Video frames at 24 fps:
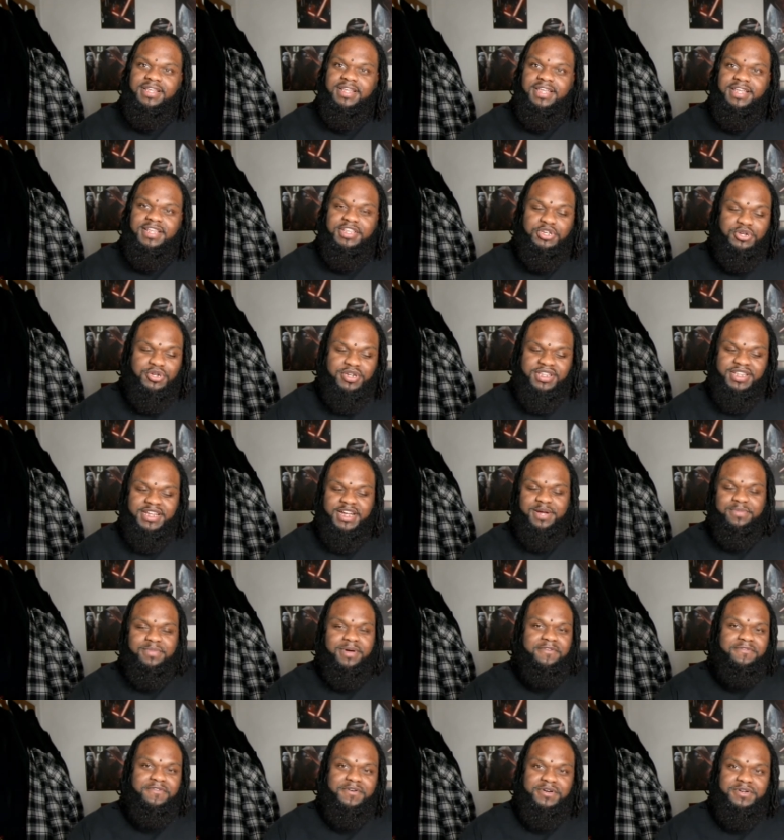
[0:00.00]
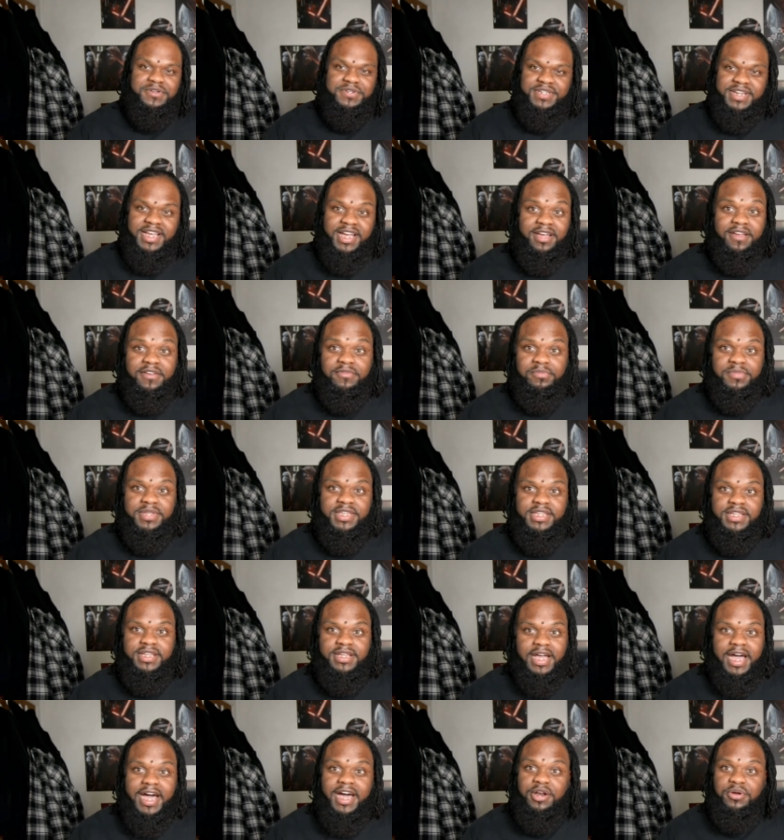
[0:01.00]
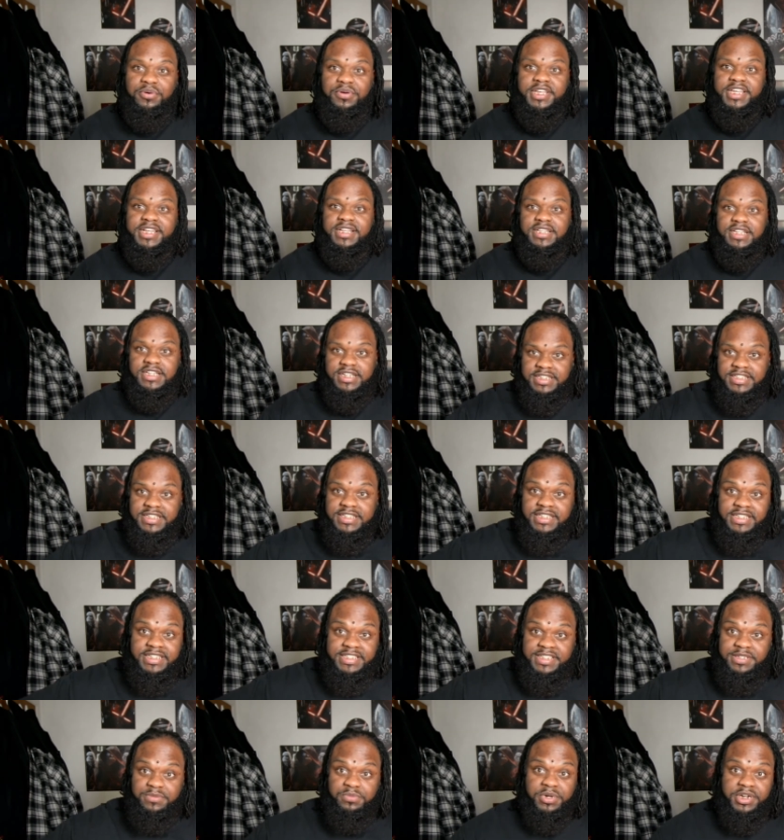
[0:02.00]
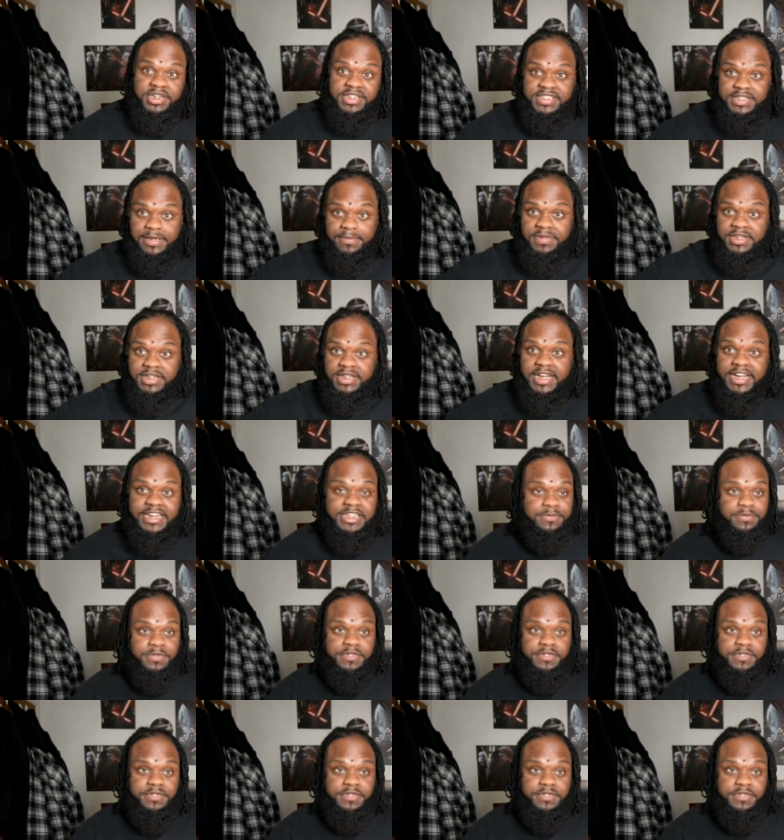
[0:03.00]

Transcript: And you can look at my photos now of me. I don't get looks unless I'm wearing something nice.